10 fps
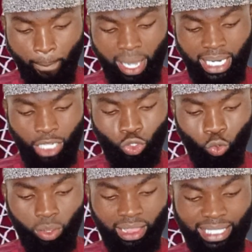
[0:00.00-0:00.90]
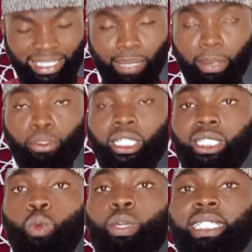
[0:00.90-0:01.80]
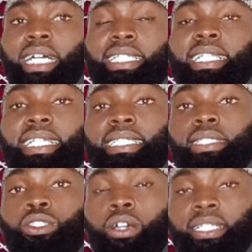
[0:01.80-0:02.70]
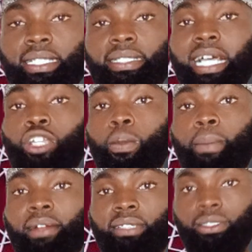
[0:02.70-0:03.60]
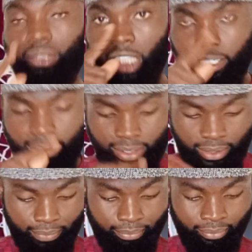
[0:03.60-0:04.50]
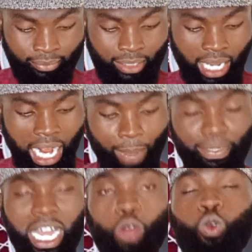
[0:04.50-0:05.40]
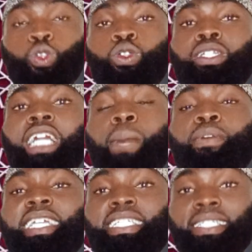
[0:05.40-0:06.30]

Banatuhu lasna bi mutazawwijatin, his daughters are not married. Yes. Abnauhu tullabu,